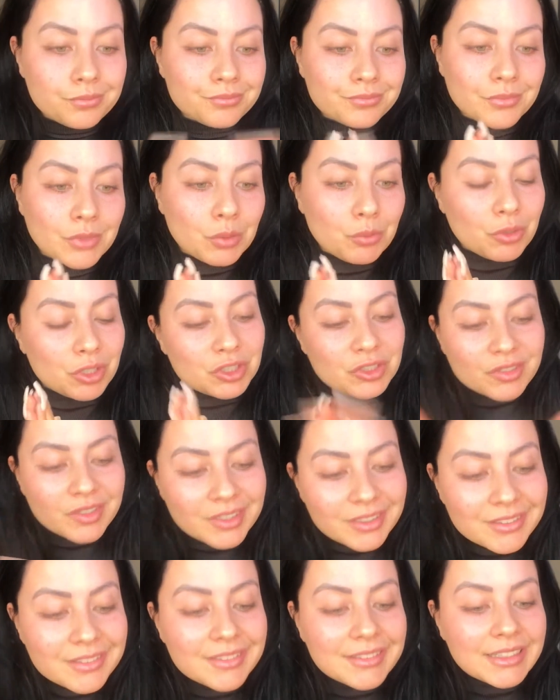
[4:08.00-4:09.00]
We're just gonna
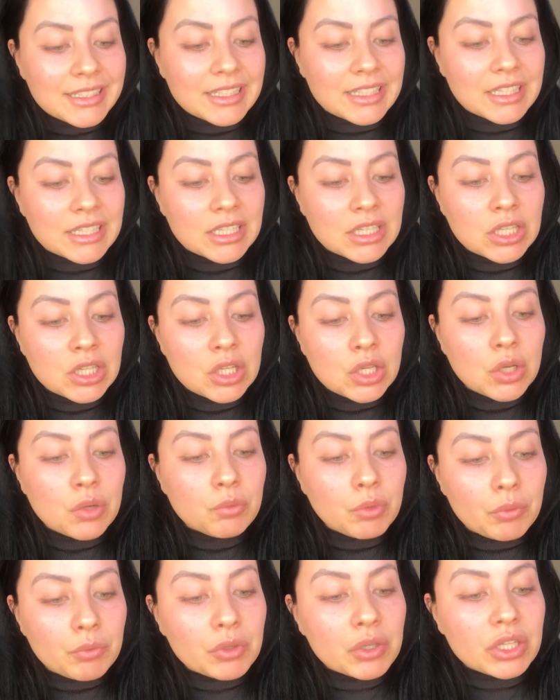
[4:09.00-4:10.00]
see
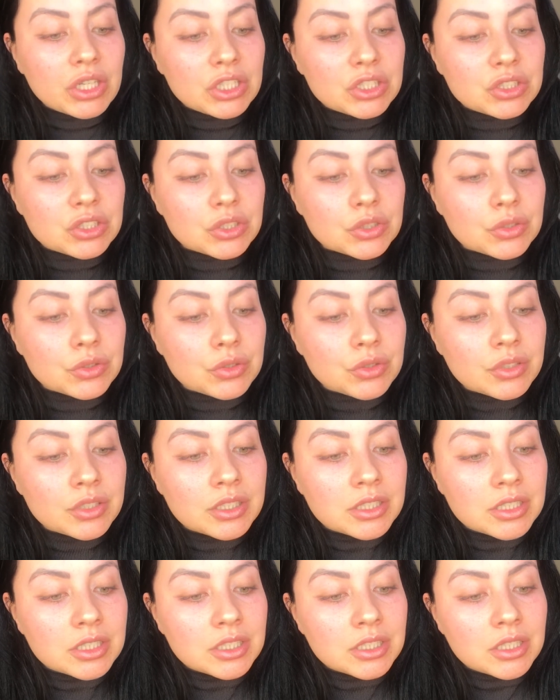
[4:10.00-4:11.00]
what we're gonna do.
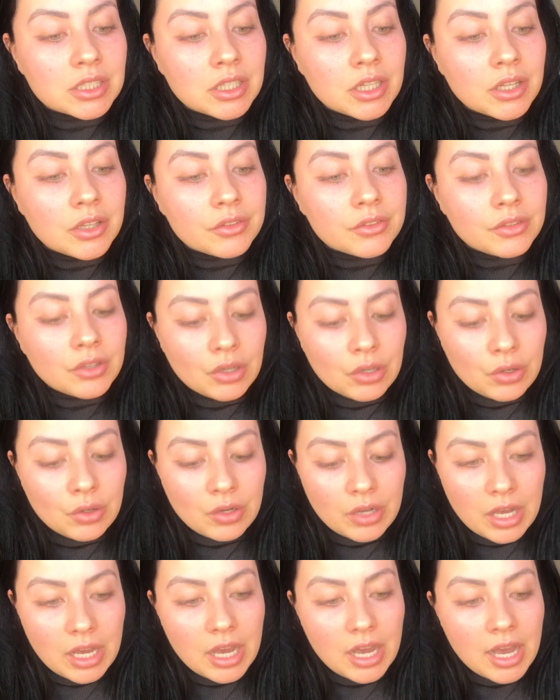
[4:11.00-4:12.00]
So
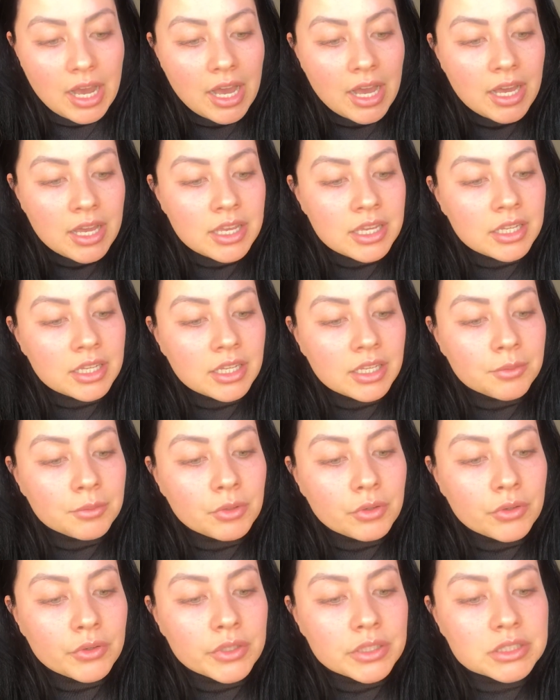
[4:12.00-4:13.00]
I am
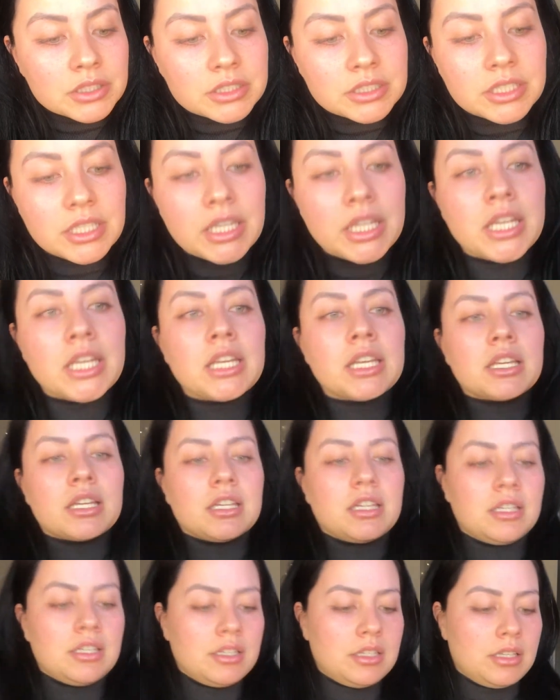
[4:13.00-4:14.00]
going to take
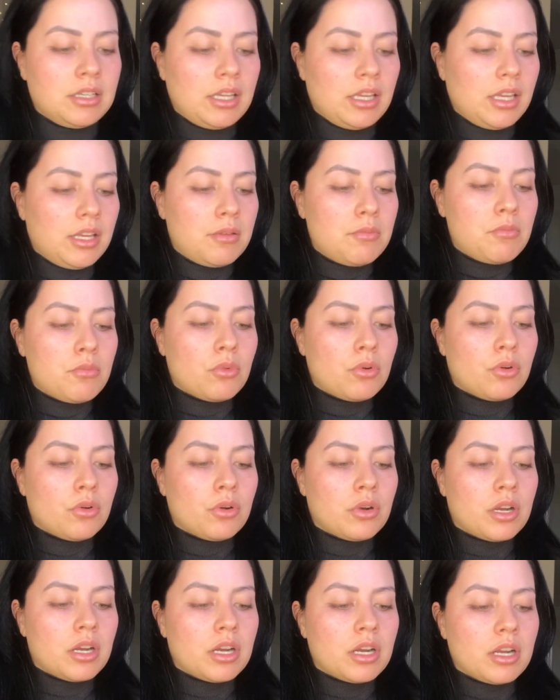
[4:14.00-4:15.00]

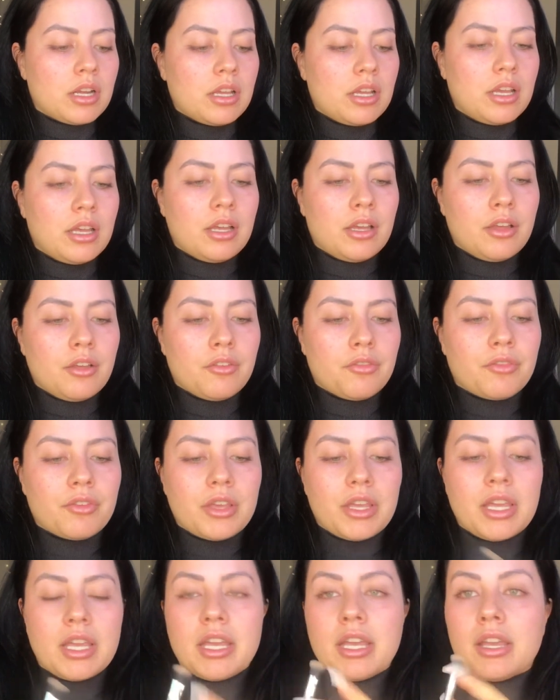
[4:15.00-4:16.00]
more of
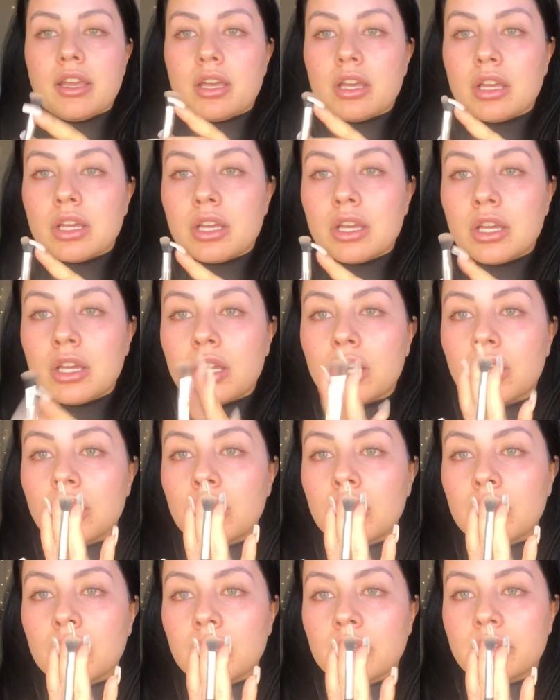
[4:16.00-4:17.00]

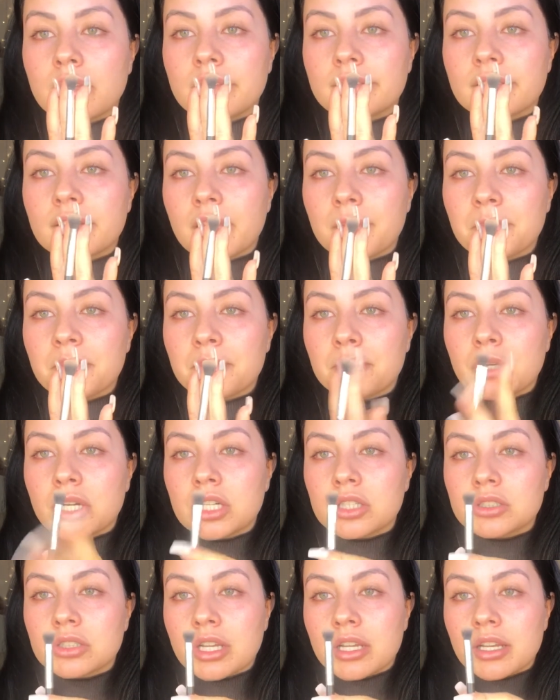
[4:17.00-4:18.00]
this type of brush
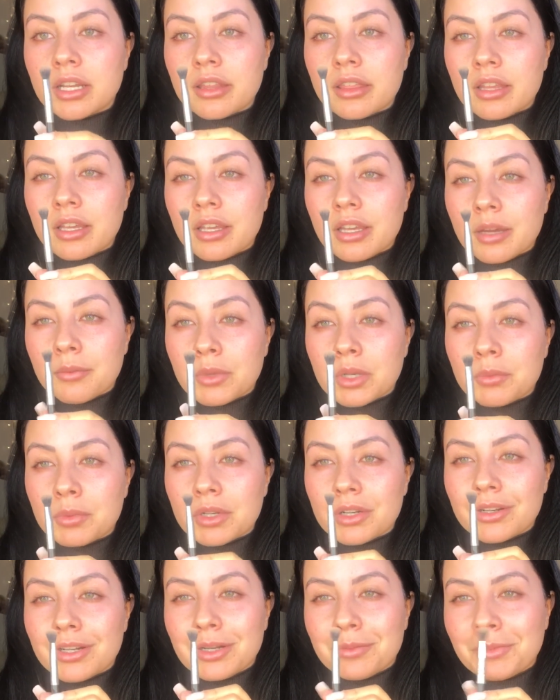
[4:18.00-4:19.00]
kind of thing. I'm going to put it
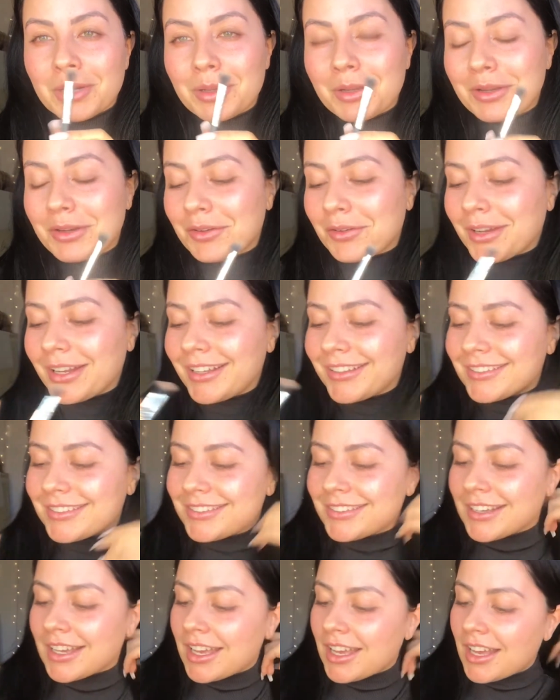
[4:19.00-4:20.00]
in my crease.
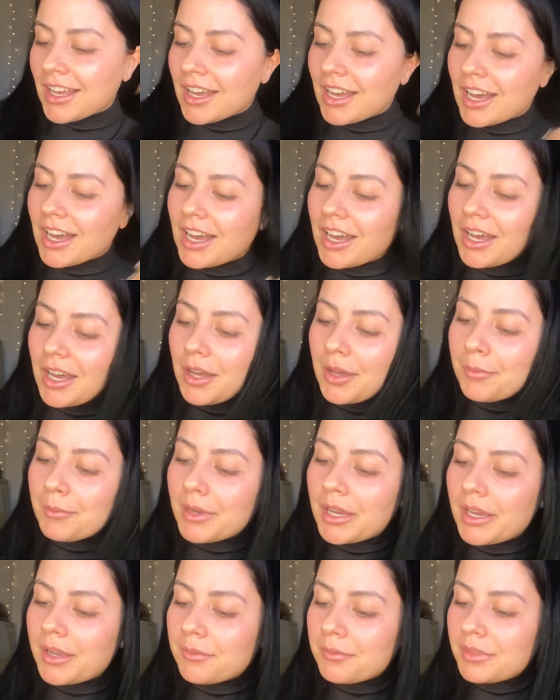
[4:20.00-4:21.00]

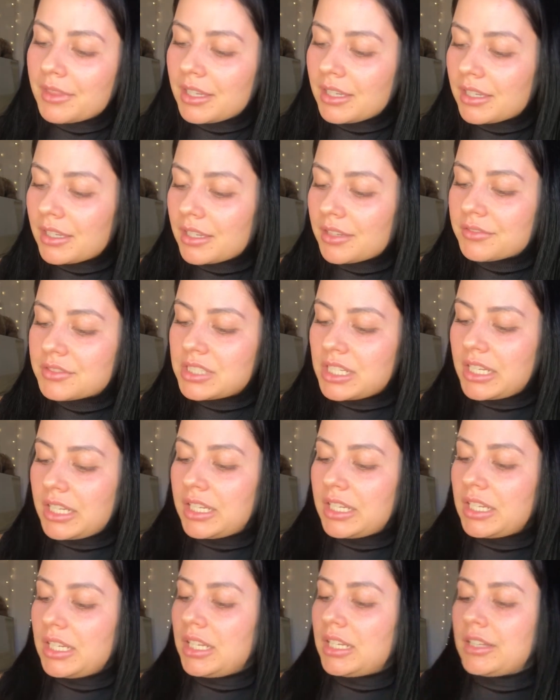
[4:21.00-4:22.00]
I'm thinking of
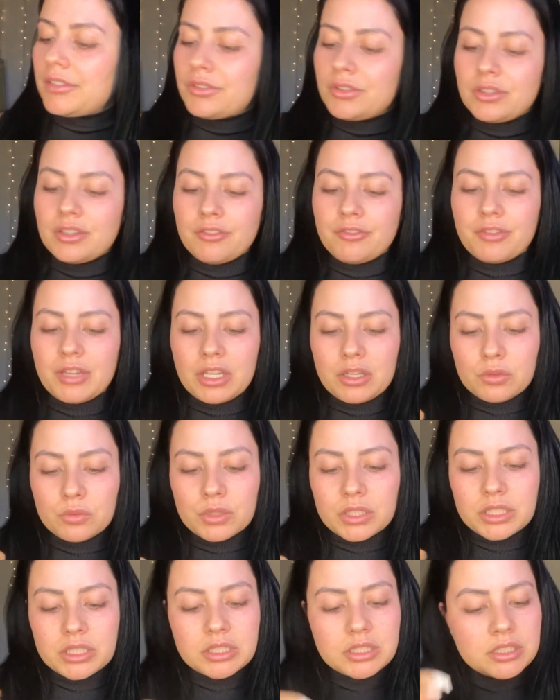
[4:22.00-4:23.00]
taking, let's do the fake one.